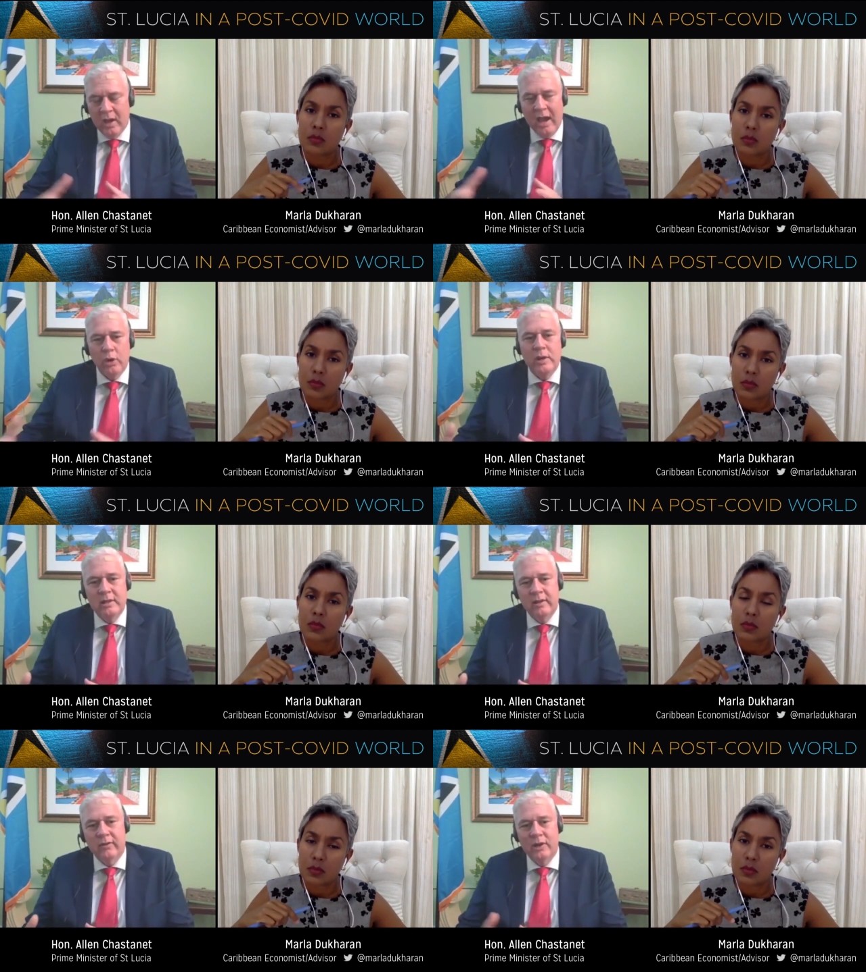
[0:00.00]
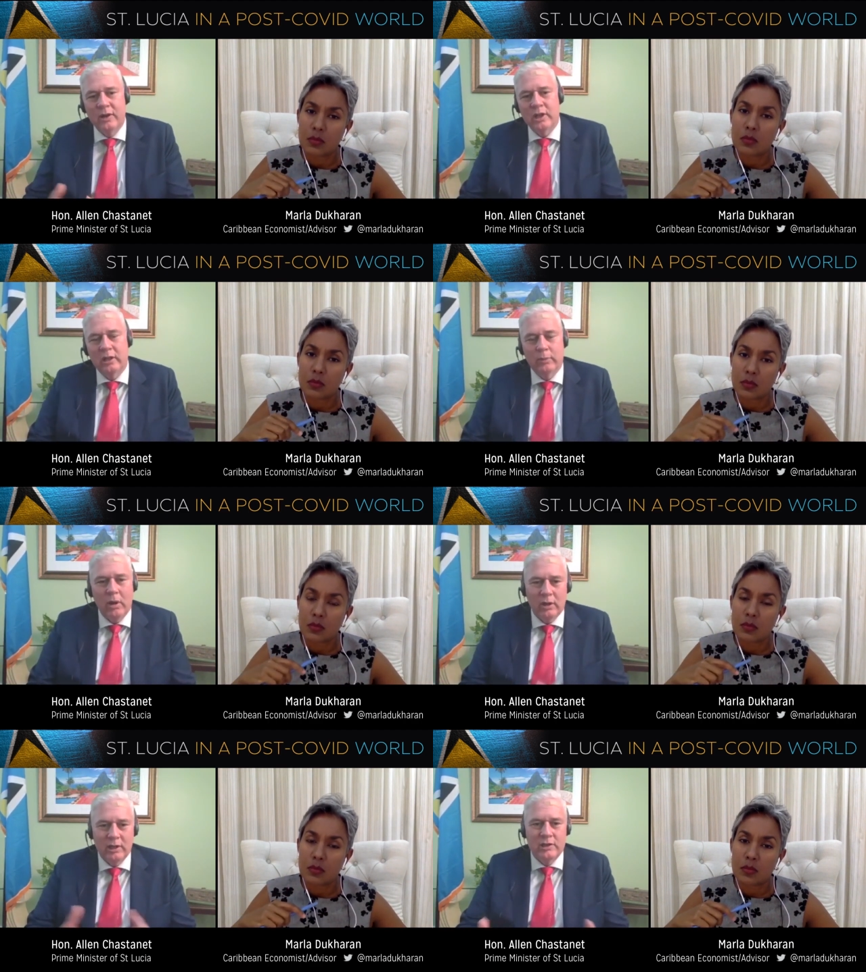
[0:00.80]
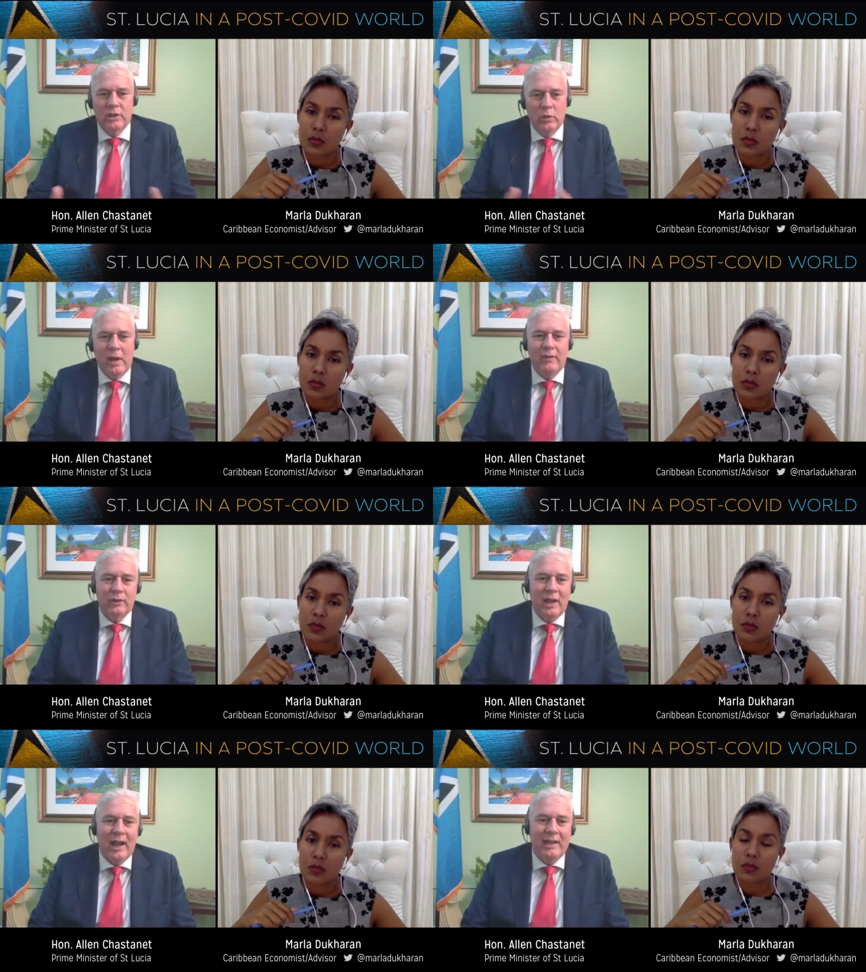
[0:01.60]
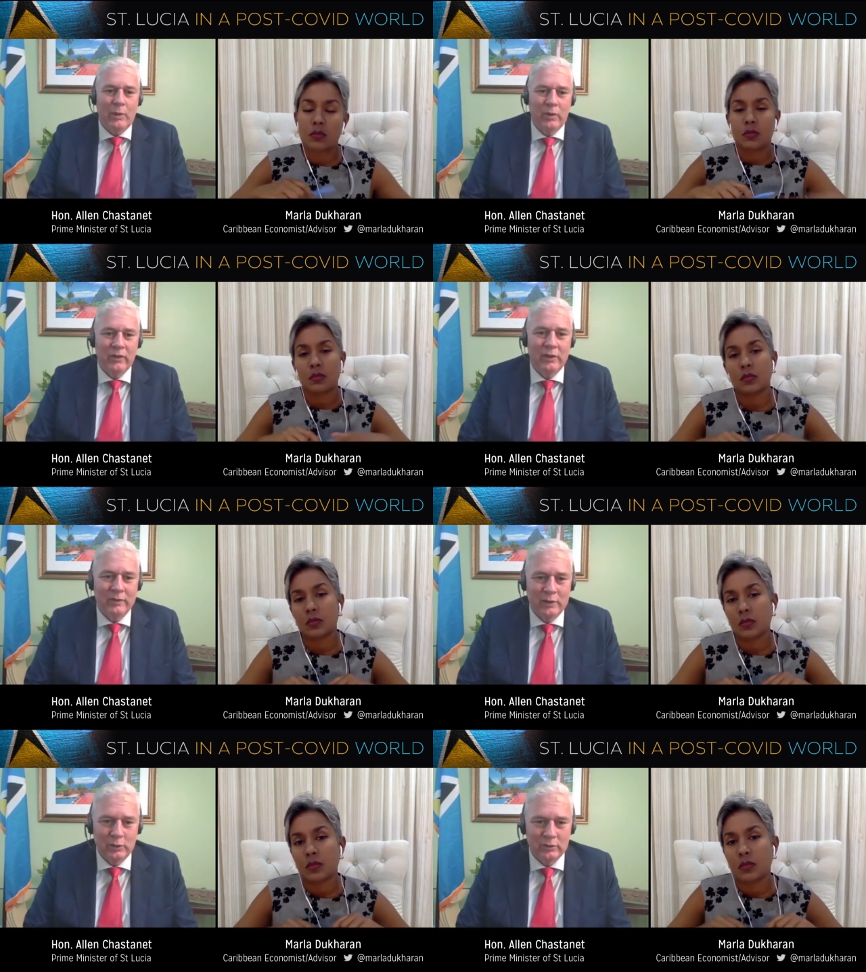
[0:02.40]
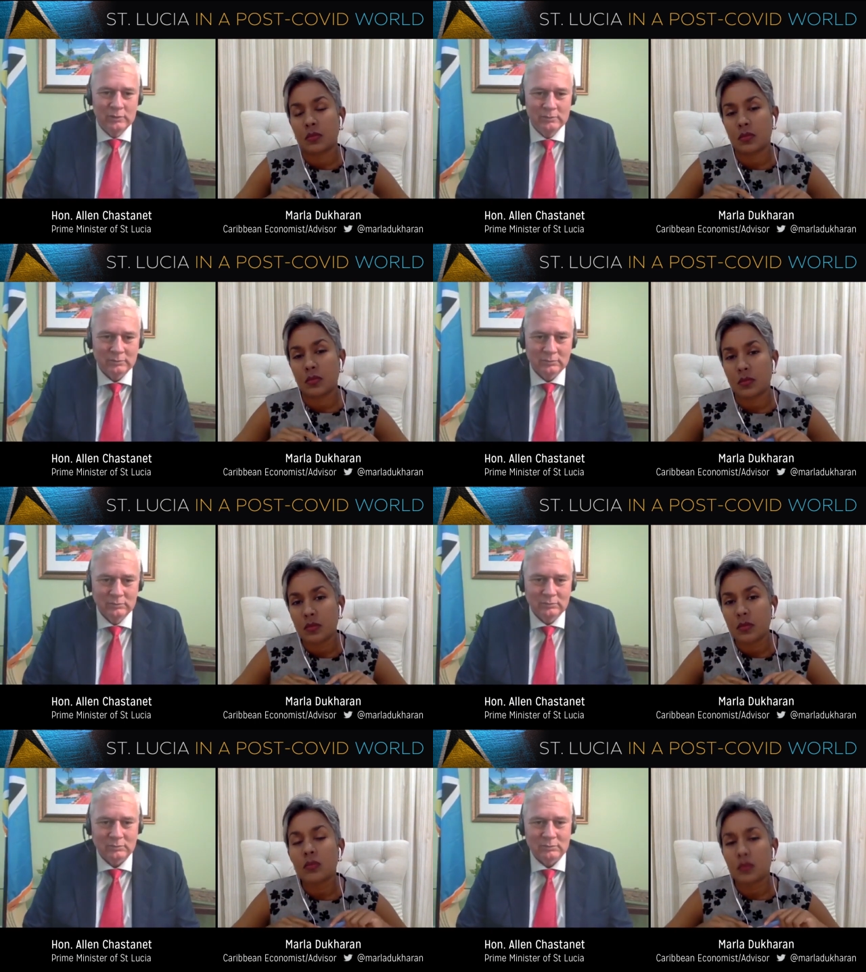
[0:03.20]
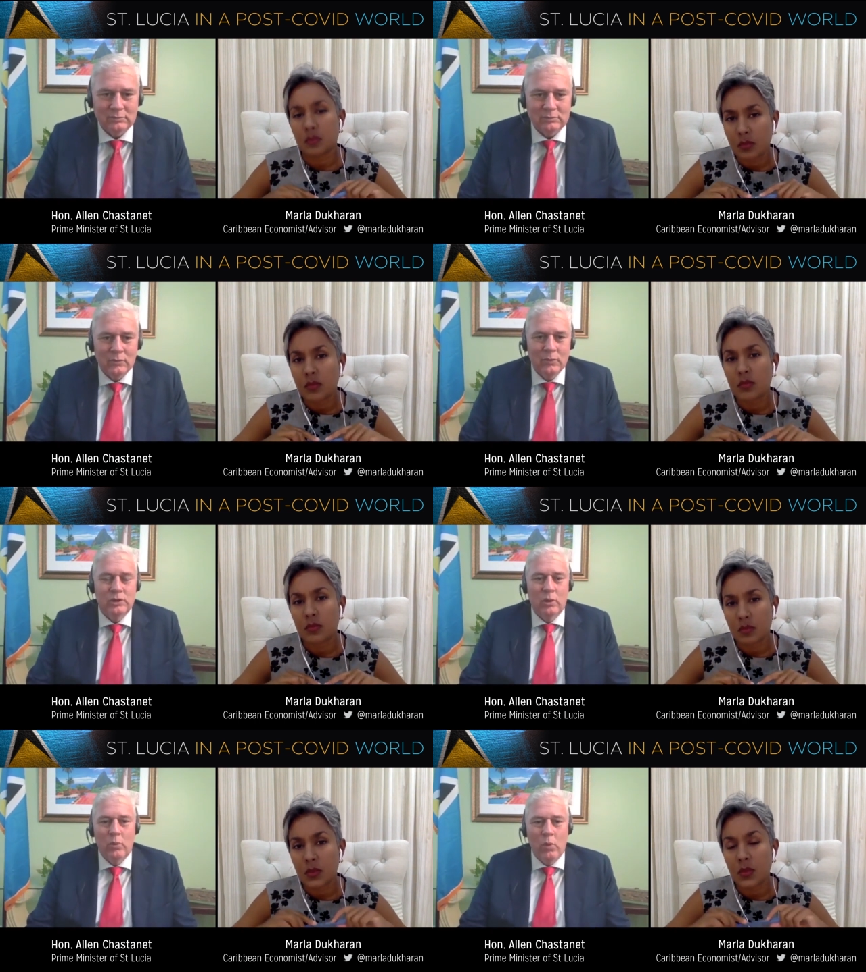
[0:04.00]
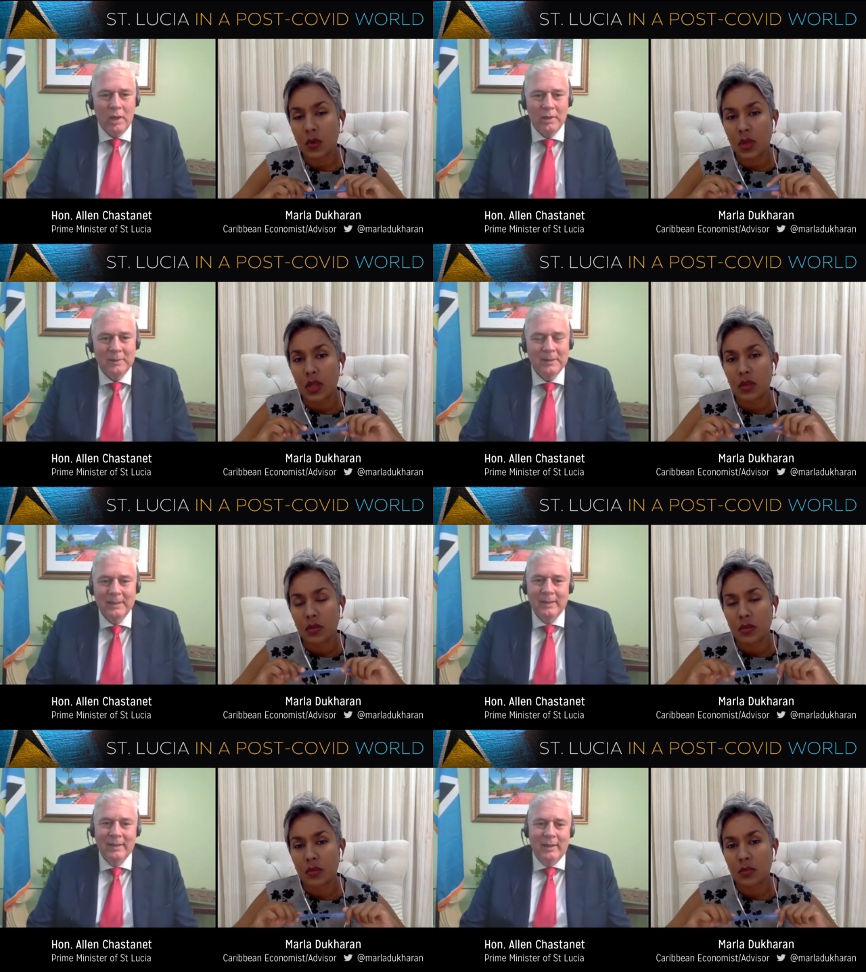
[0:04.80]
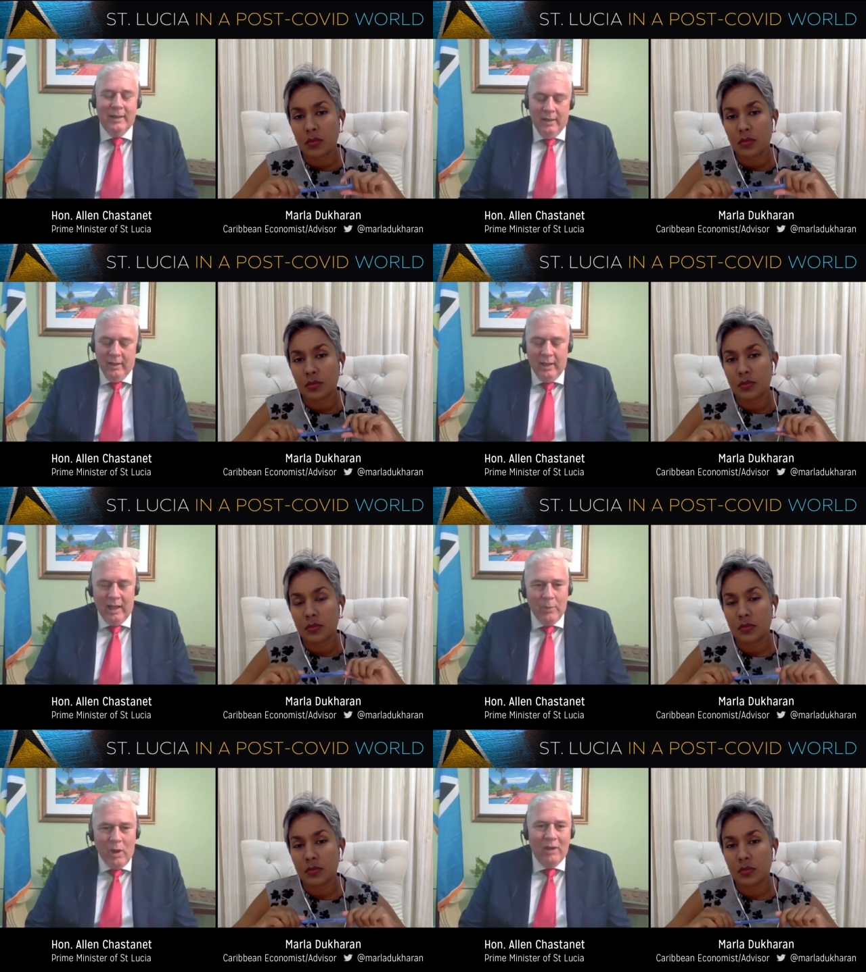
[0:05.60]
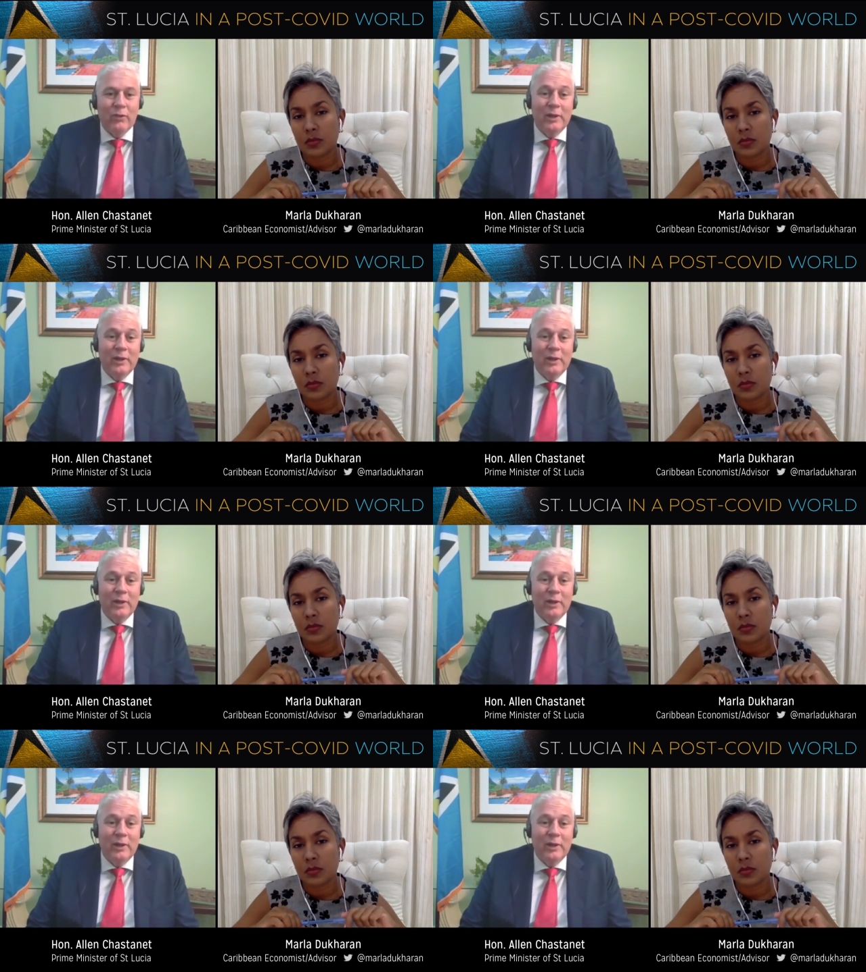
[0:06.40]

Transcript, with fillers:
Speaker 1: So how do we differentiate the product is to go after high net worth individuals. So okay. one, um,